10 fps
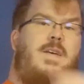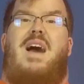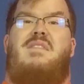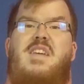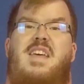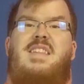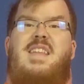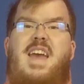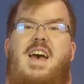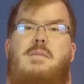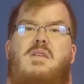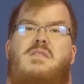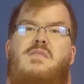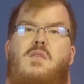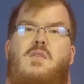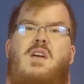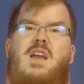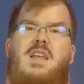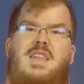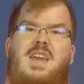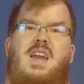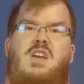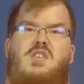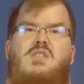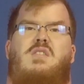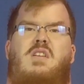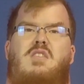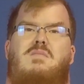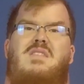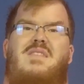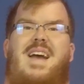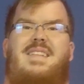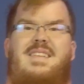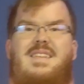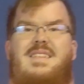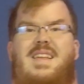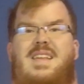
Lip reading: My fifth tip for the Google Home devices